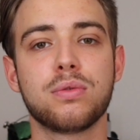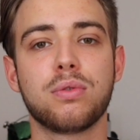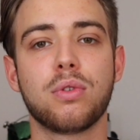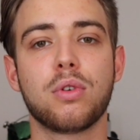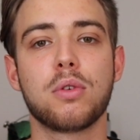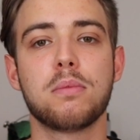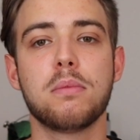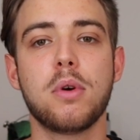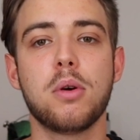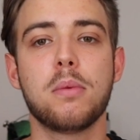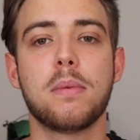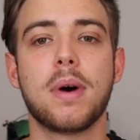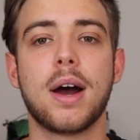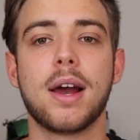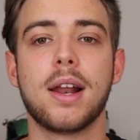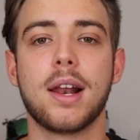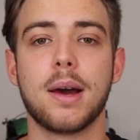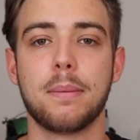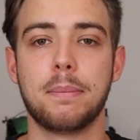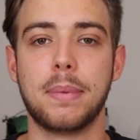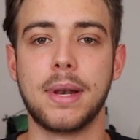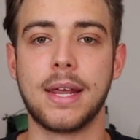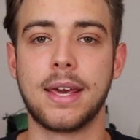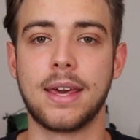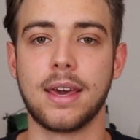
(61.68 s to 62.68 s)
for mobile
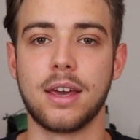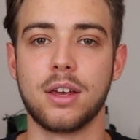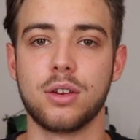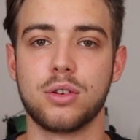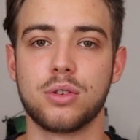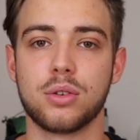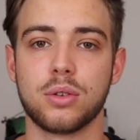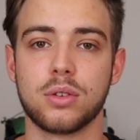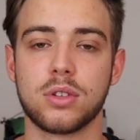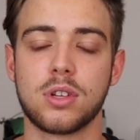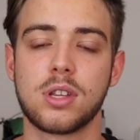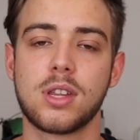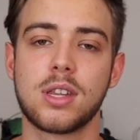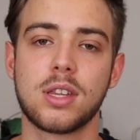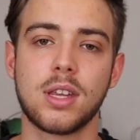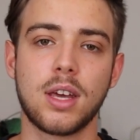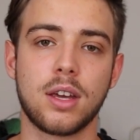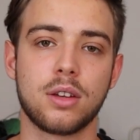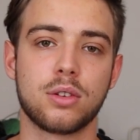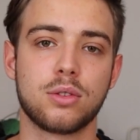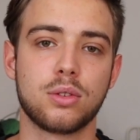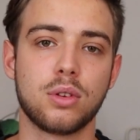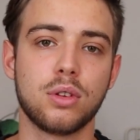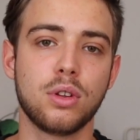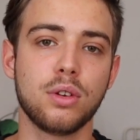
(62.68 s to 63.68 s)
applications
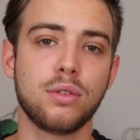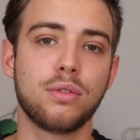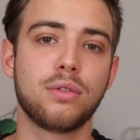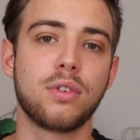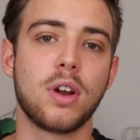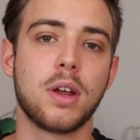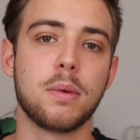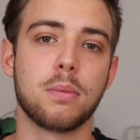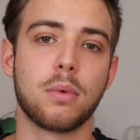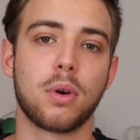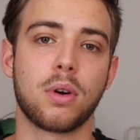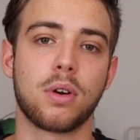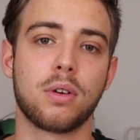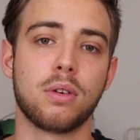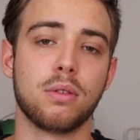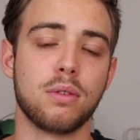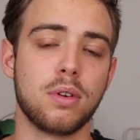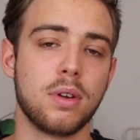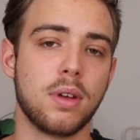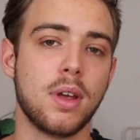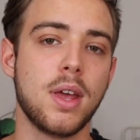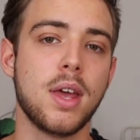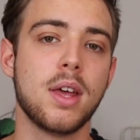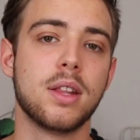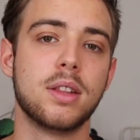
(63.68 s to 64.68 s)
thanks to the framework
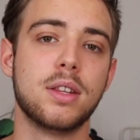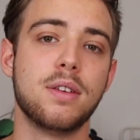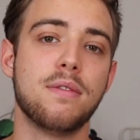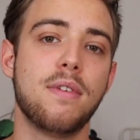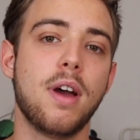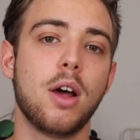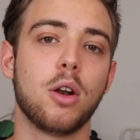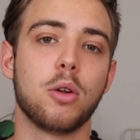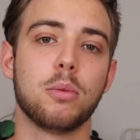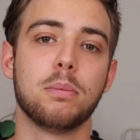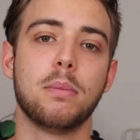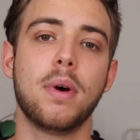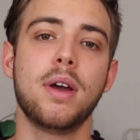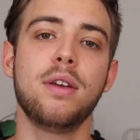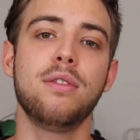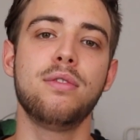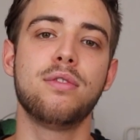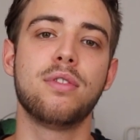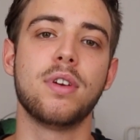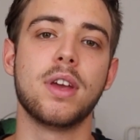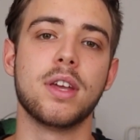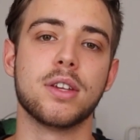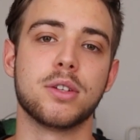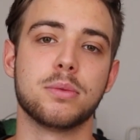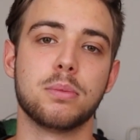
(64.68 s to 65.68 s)
developed by
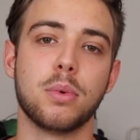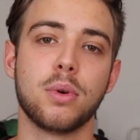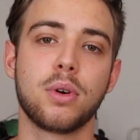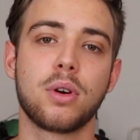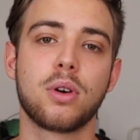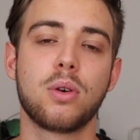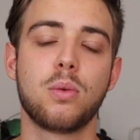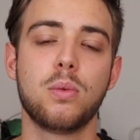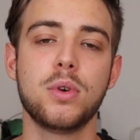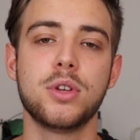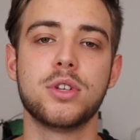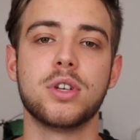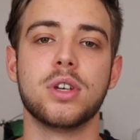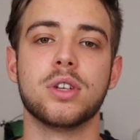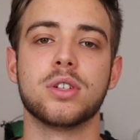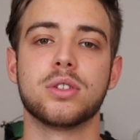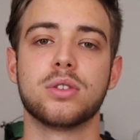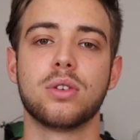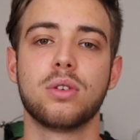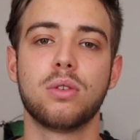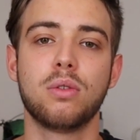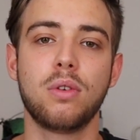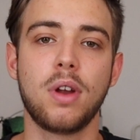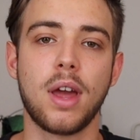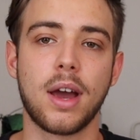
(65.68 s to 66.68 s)
Facebook, which
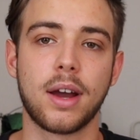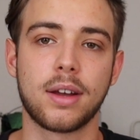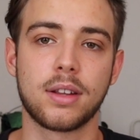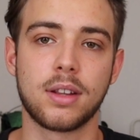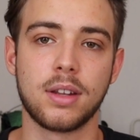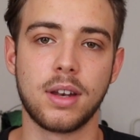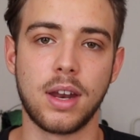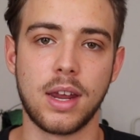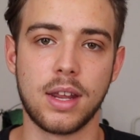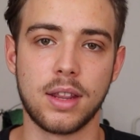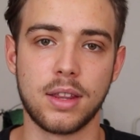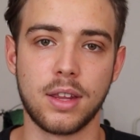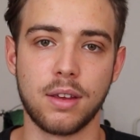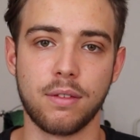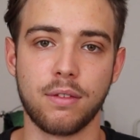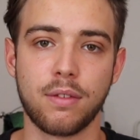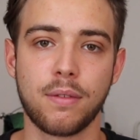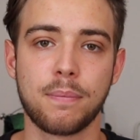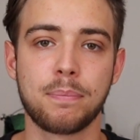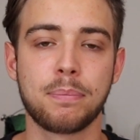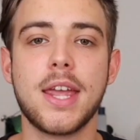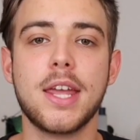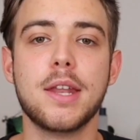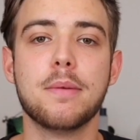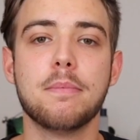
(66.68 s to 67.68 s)
is React Native.
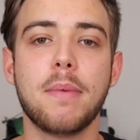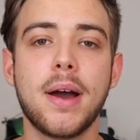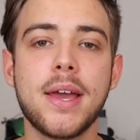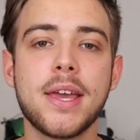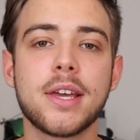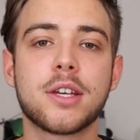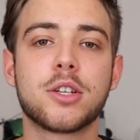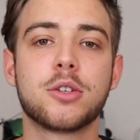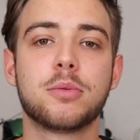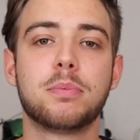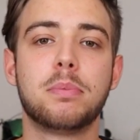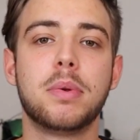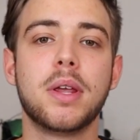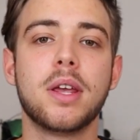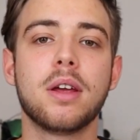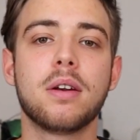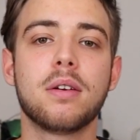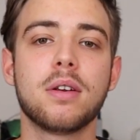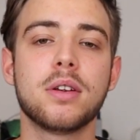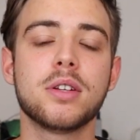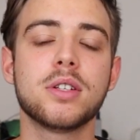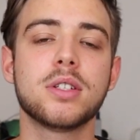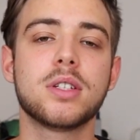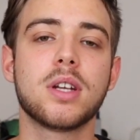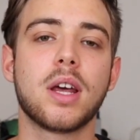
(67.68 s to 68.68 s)
In my
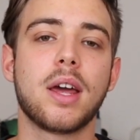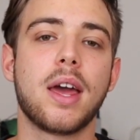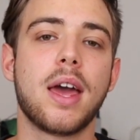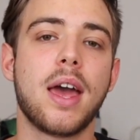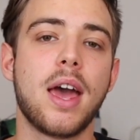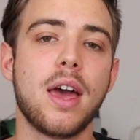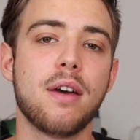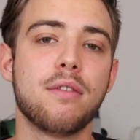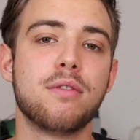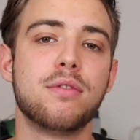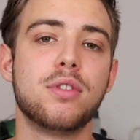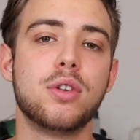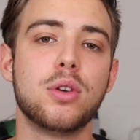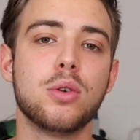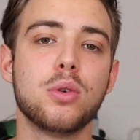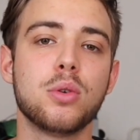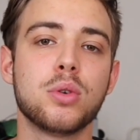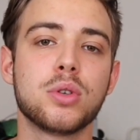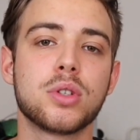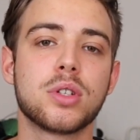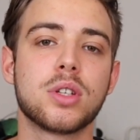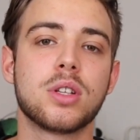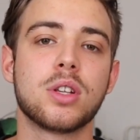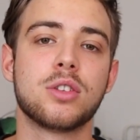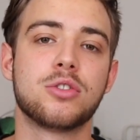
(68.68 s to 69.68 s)
experience, I have
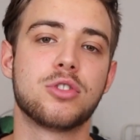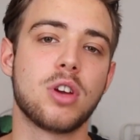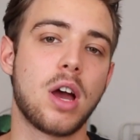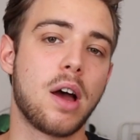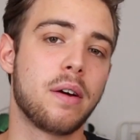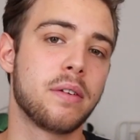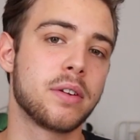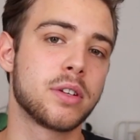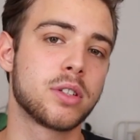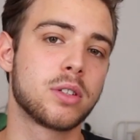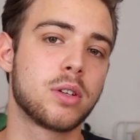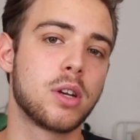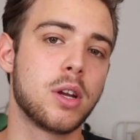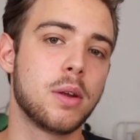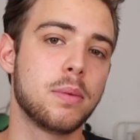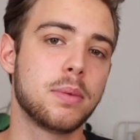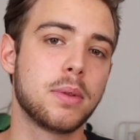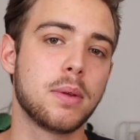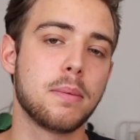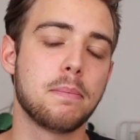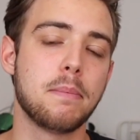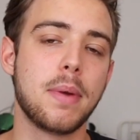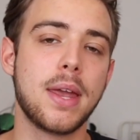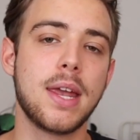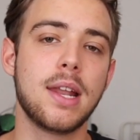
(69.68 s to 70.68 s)
used
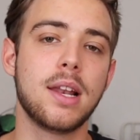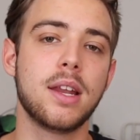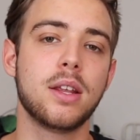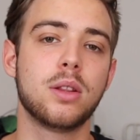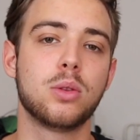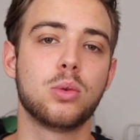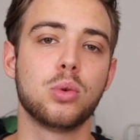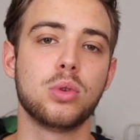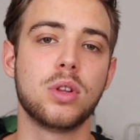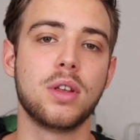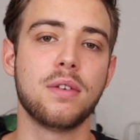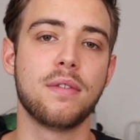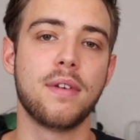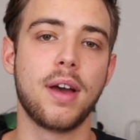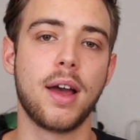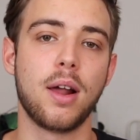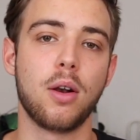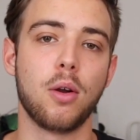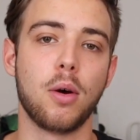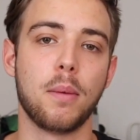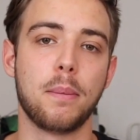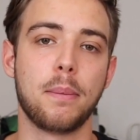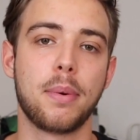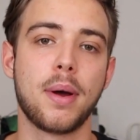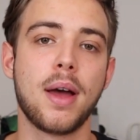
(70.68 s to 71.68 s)
JavaScript mainly to
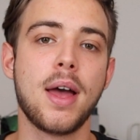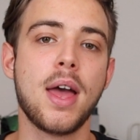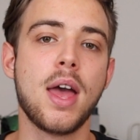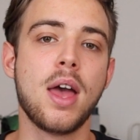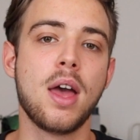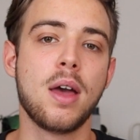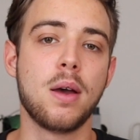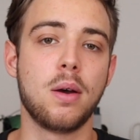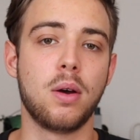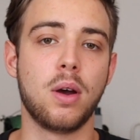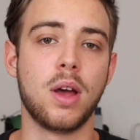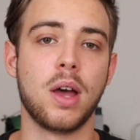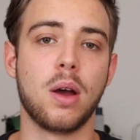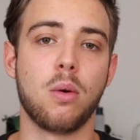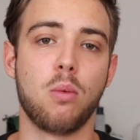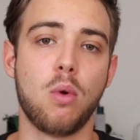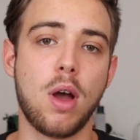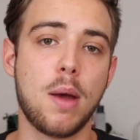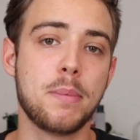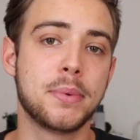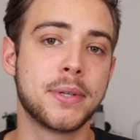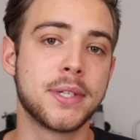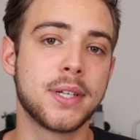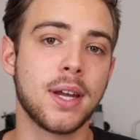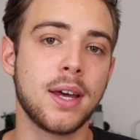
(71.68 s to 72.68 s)
develop
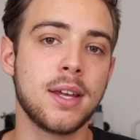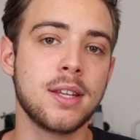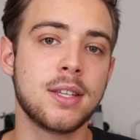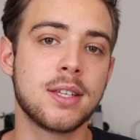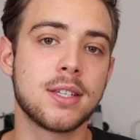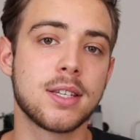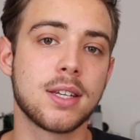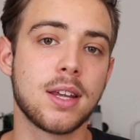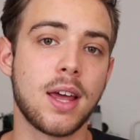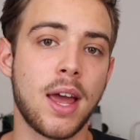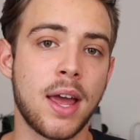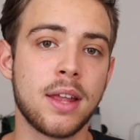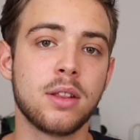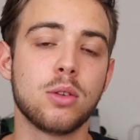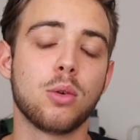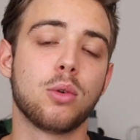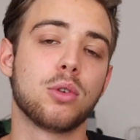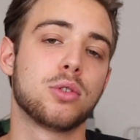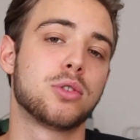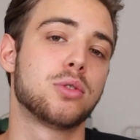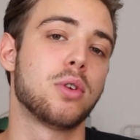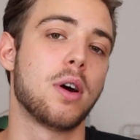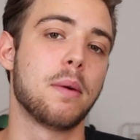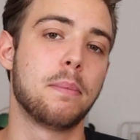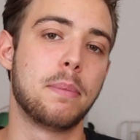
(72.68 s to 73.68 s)
websites and
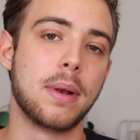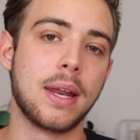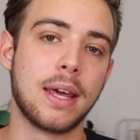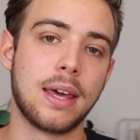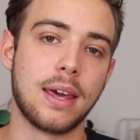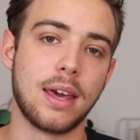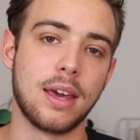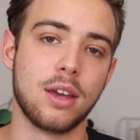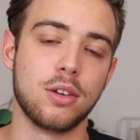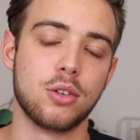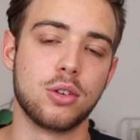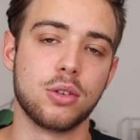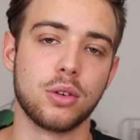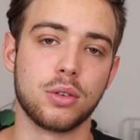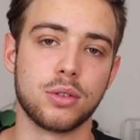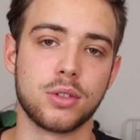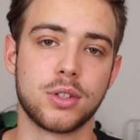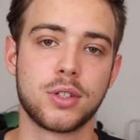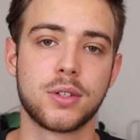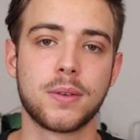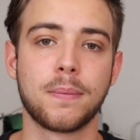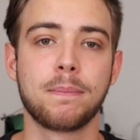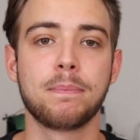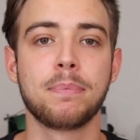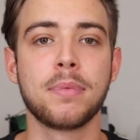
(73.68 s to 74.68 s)
also
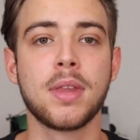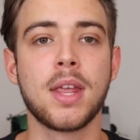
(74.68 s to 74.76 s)
applications.